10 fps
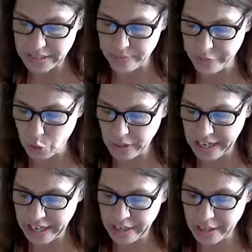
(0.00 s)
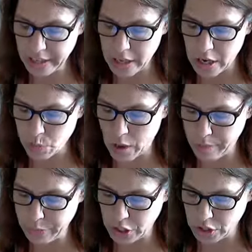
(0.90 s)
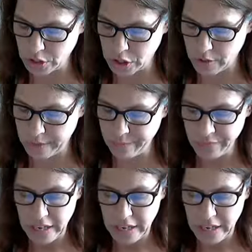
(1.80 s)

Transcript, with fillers: and volcanic eruptions, all right?